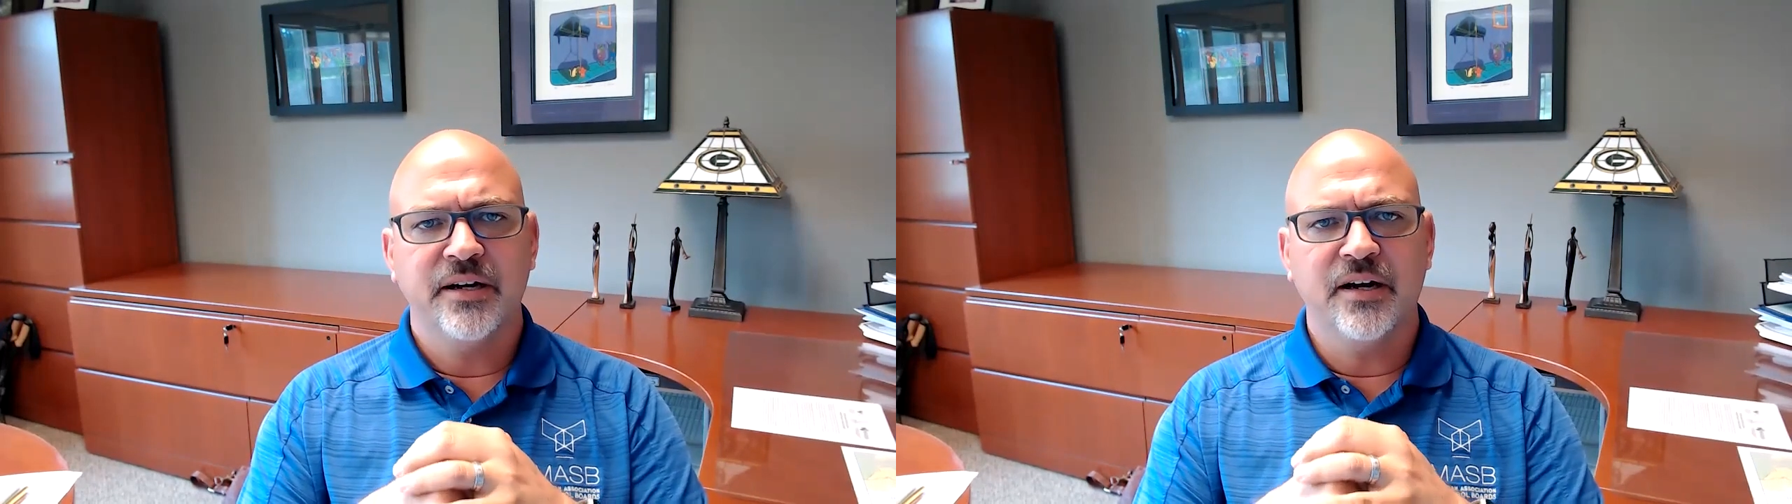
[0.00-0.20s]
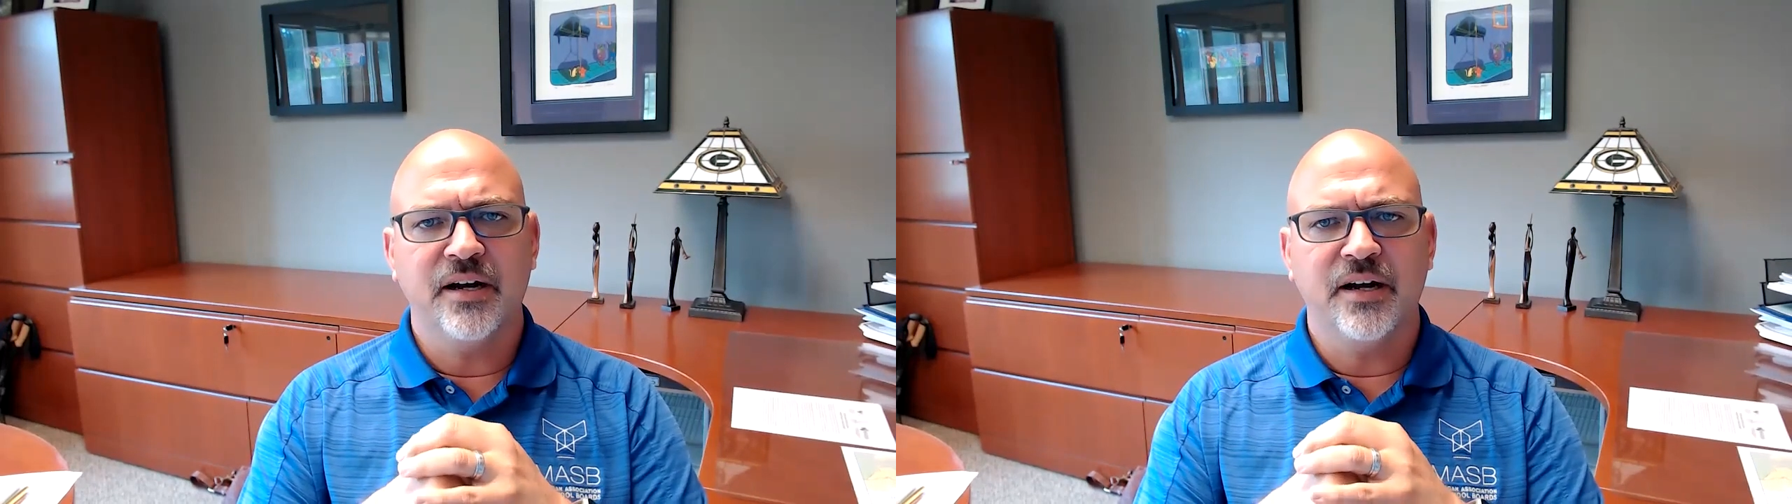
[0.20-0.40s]

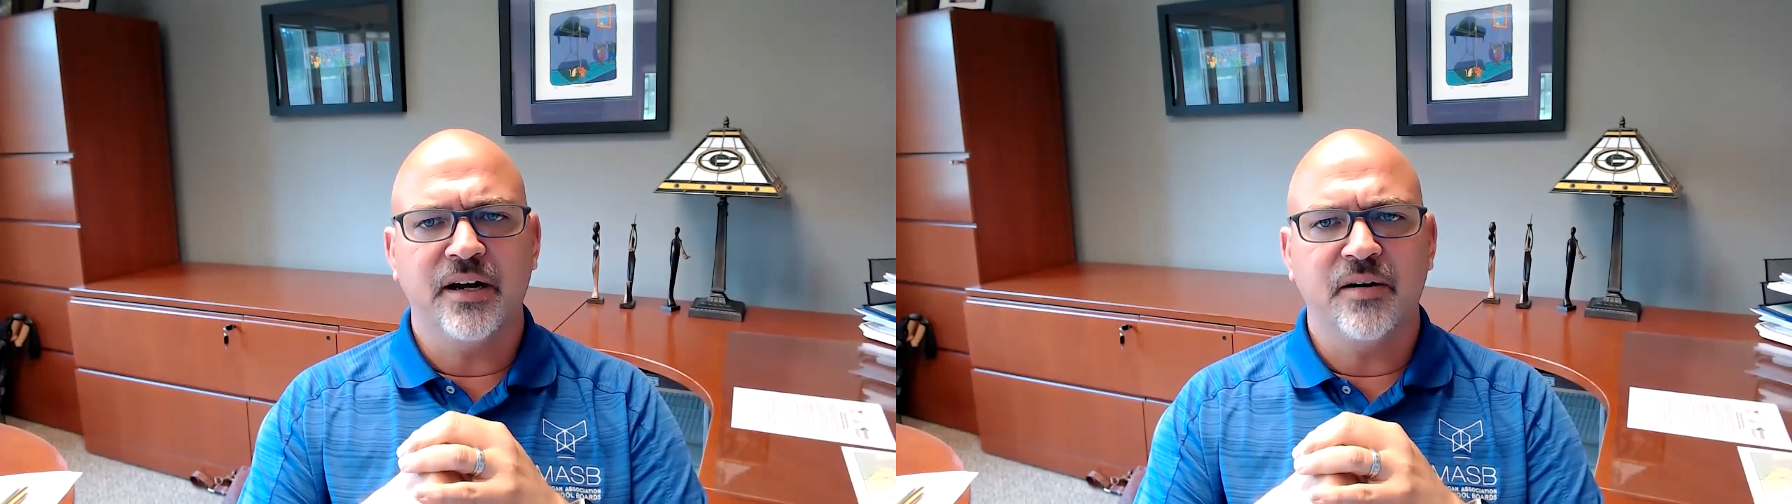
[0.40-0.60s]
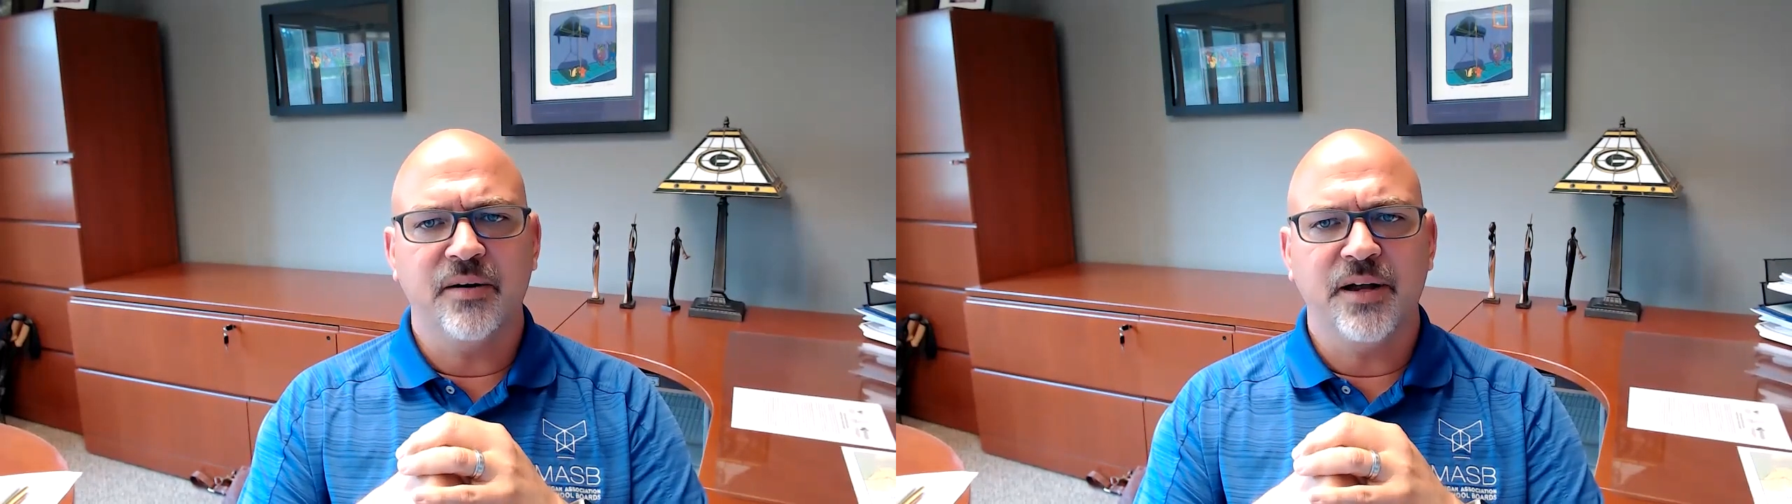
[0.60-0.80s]

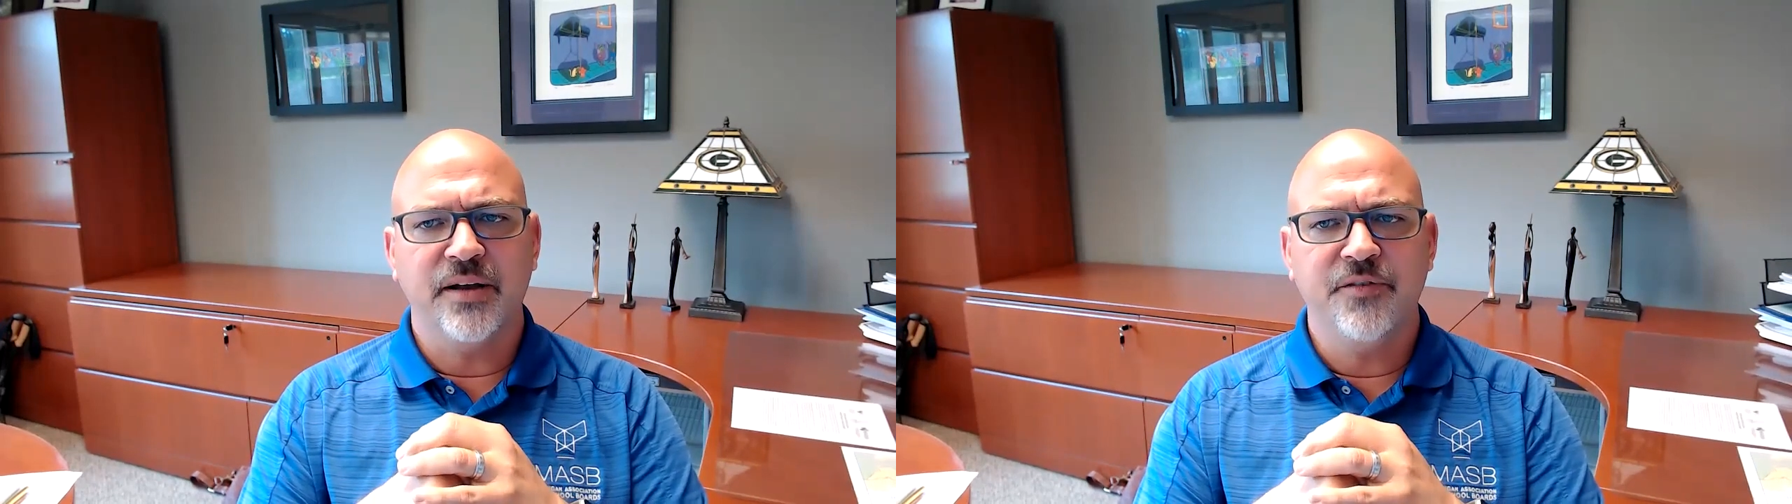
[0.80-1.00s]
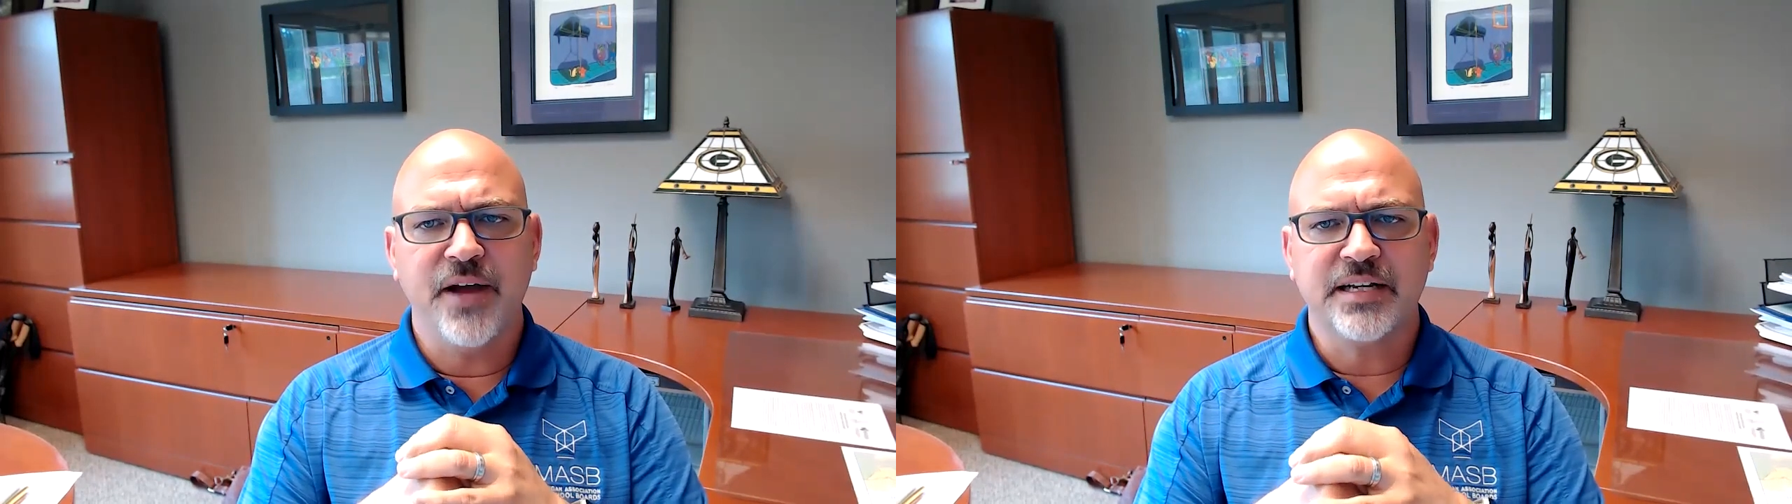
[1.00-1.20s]

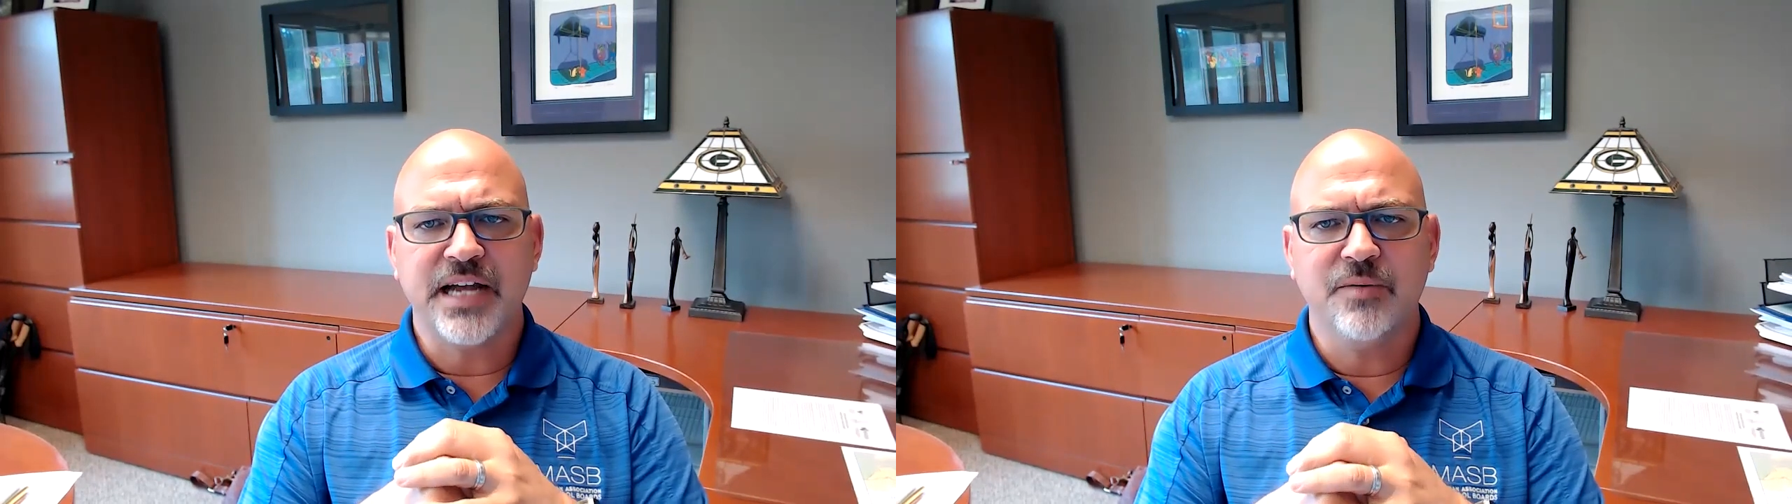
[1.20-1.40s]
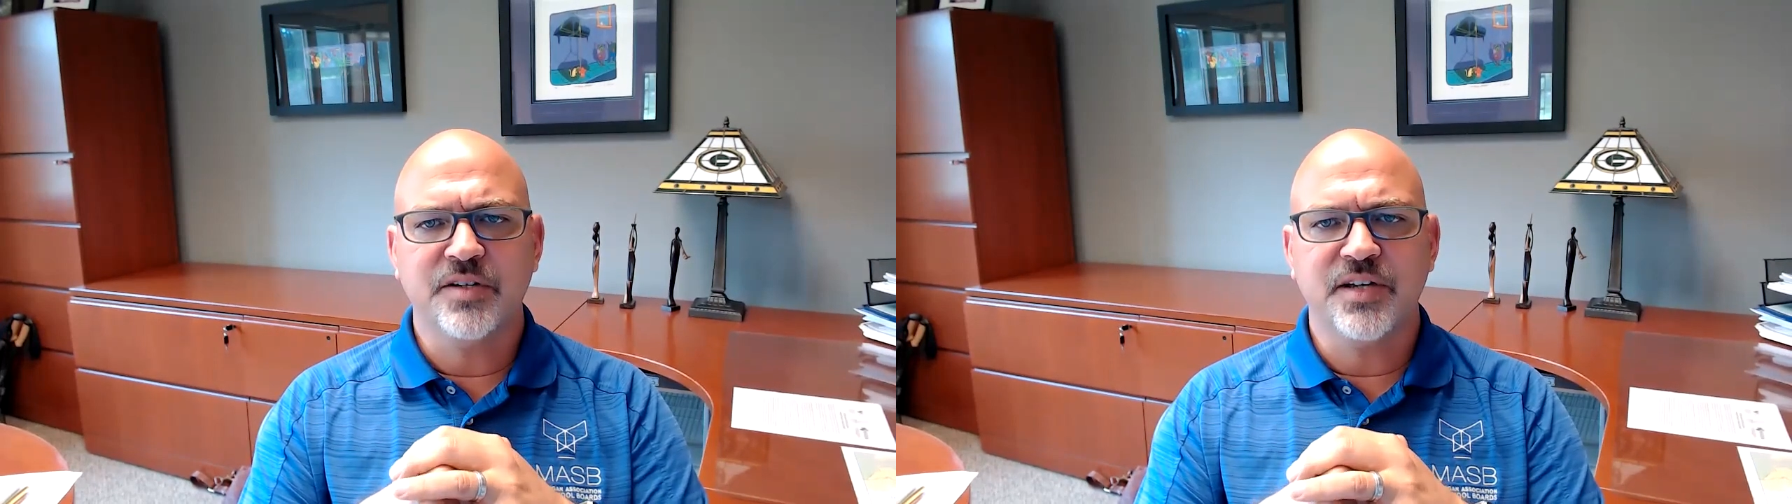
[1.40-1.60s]
In fact,
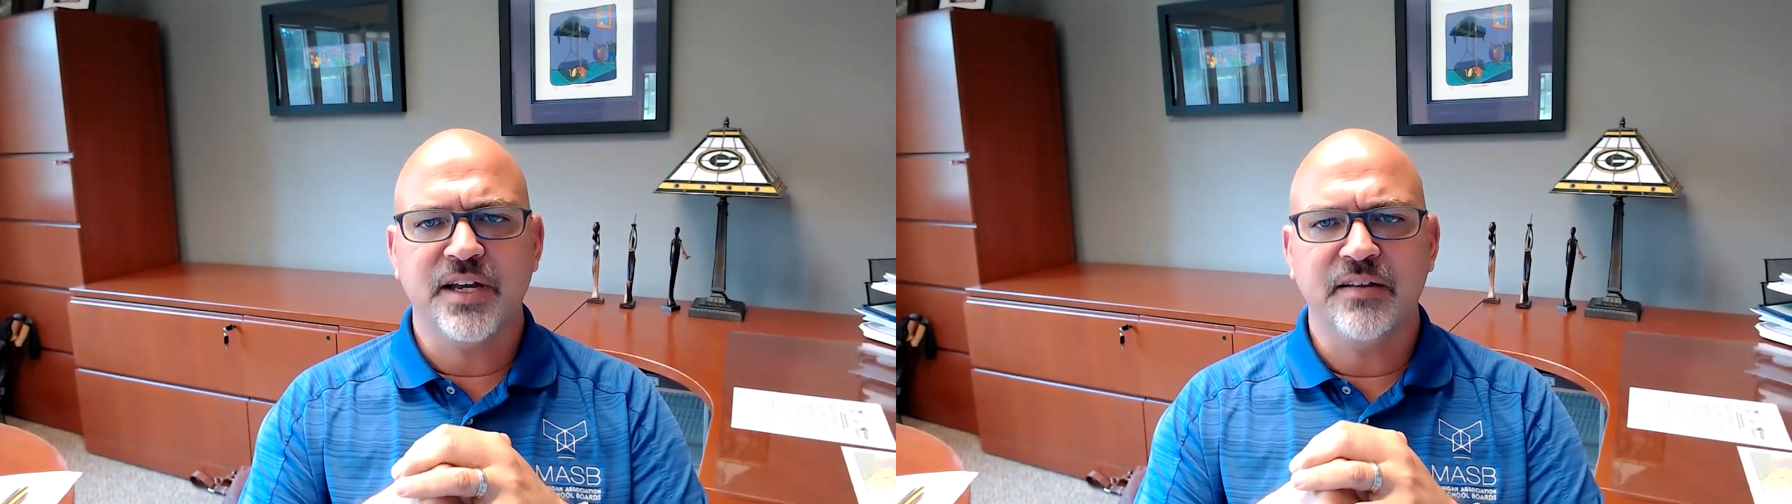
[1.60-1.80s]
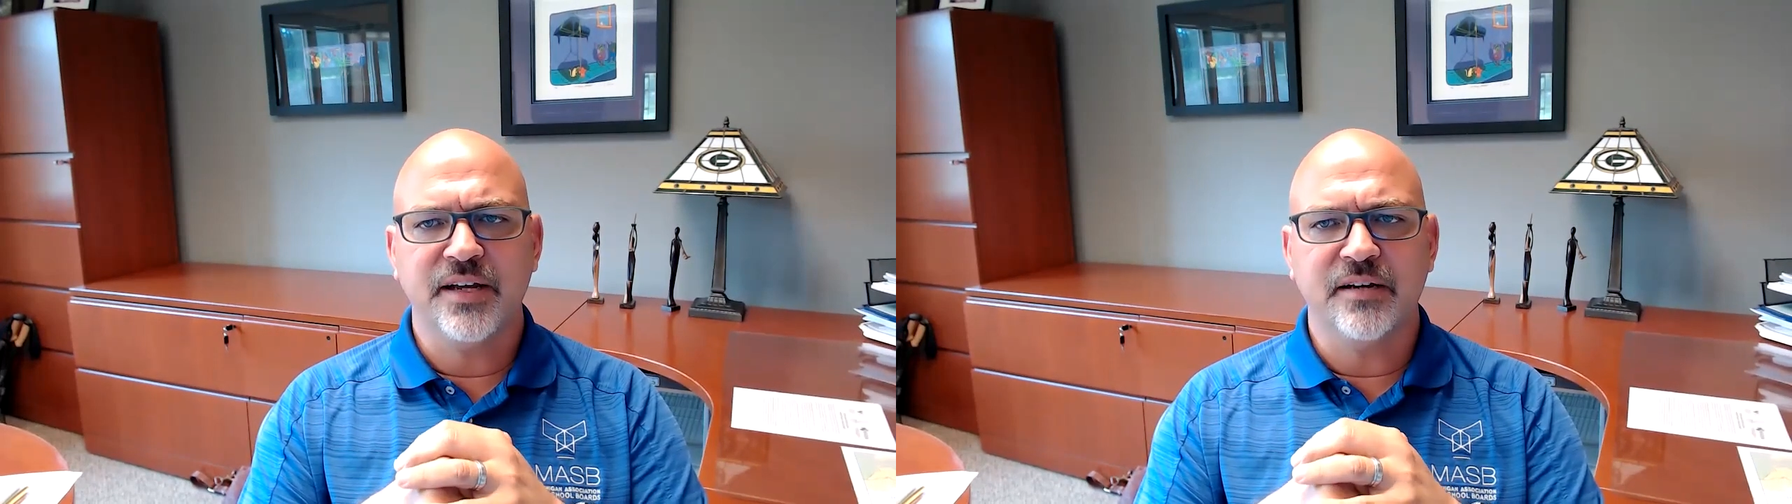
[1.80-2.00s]
I would
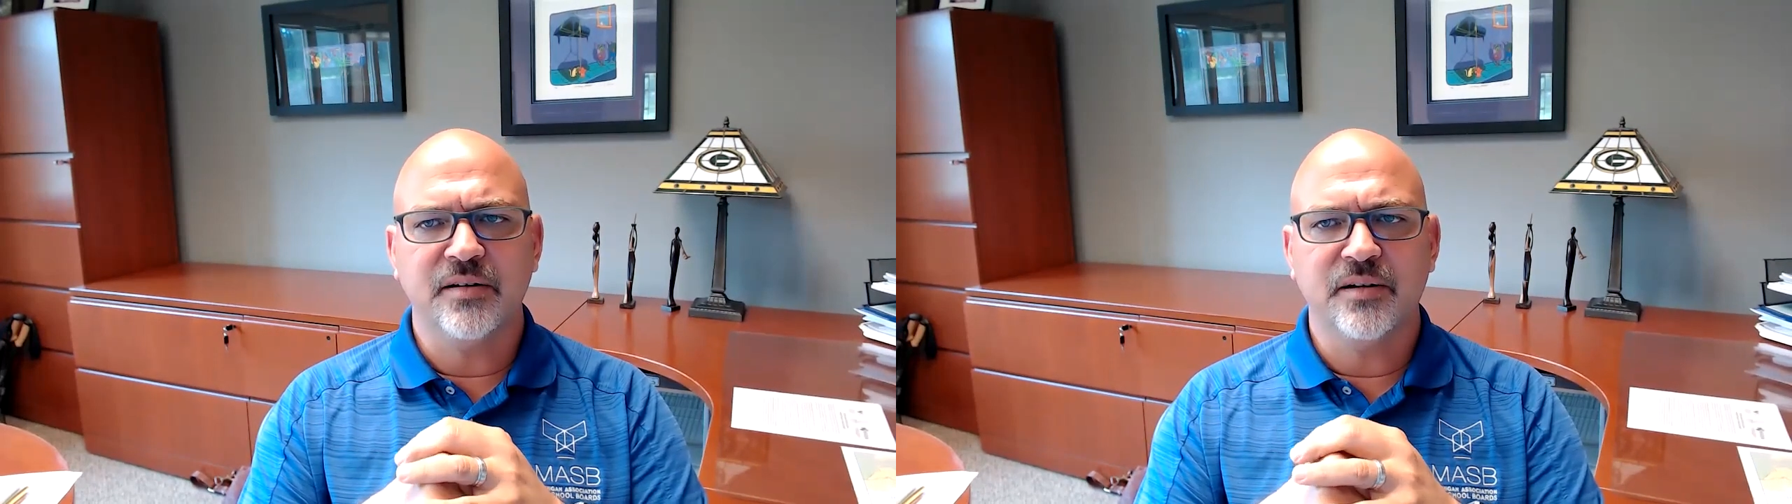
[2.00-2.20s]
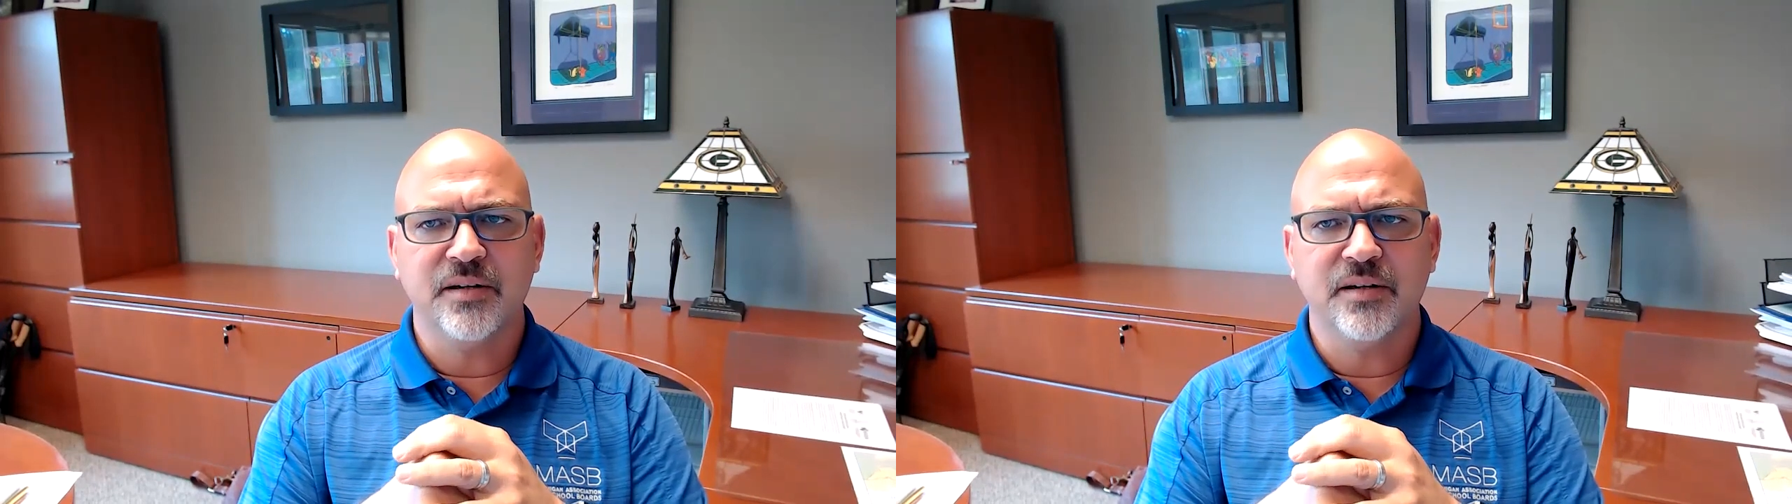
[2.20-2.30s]
say that